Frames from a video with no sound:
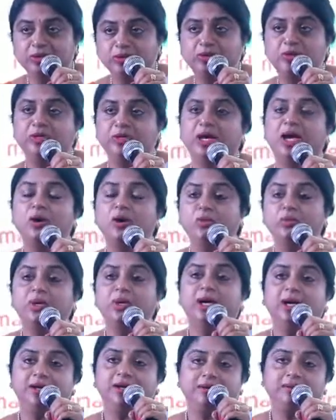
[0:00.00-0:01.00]
So now
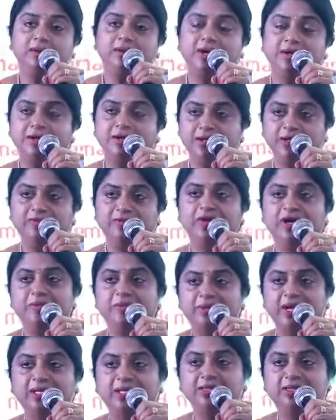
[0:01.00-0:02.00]
we are
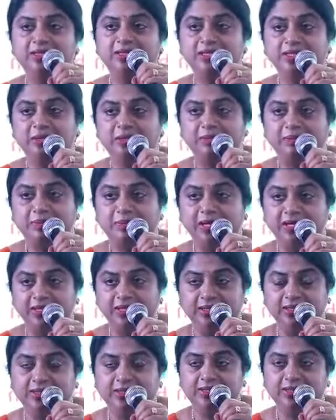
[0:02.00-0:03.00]
105 branches in
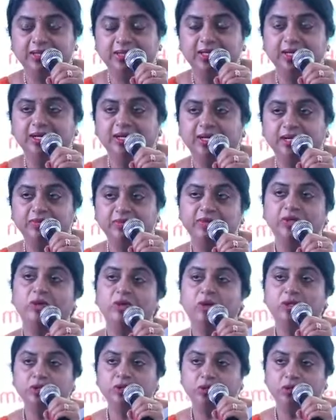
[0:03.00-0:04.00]
place and we'll
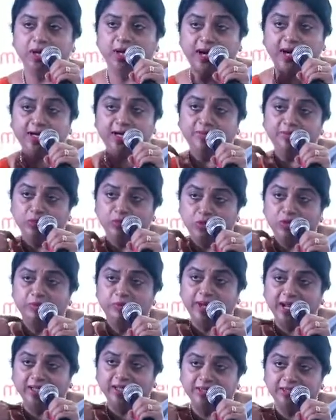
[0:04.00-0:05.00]
also add more
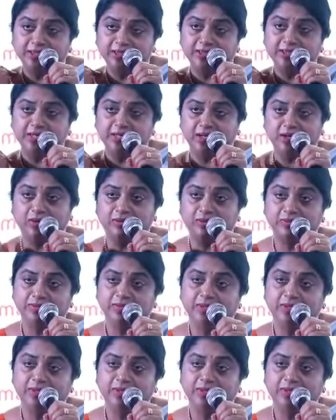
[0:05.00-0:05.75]
branches now.